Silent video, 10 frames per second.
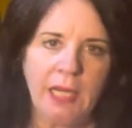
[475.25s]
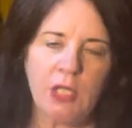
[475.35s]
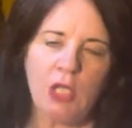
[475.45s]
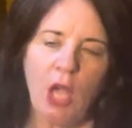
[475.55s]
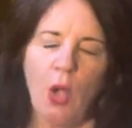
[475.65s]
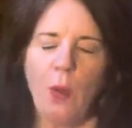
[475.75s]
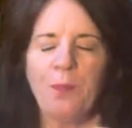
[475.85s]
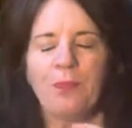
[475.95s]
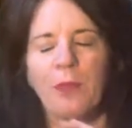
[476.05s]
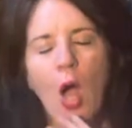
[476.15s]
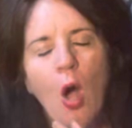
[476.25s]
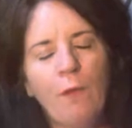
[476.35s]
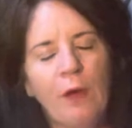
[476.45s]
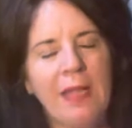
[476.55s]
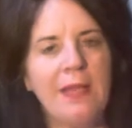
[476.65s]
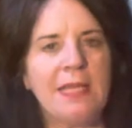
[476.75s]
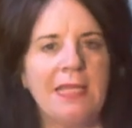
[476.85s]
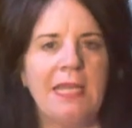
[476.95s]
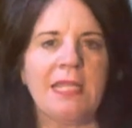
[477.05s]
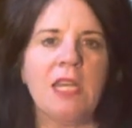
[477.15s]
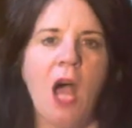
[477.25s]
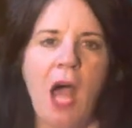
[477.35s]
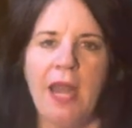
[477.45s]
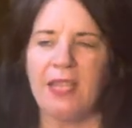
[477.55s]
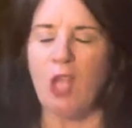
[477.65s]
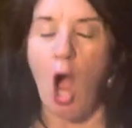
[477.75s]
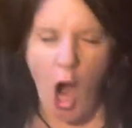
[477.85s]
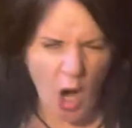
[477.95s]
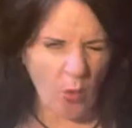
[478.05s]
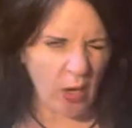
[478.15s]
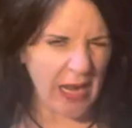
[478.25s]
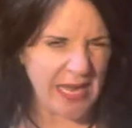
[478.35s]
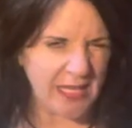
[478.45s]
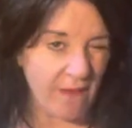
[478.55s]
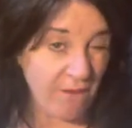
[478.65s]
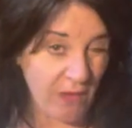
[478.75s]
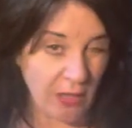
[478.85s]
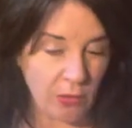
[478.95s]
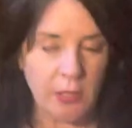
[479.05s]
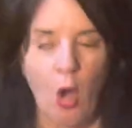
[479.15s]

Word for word: So hopefully this is not as awkward as it feels.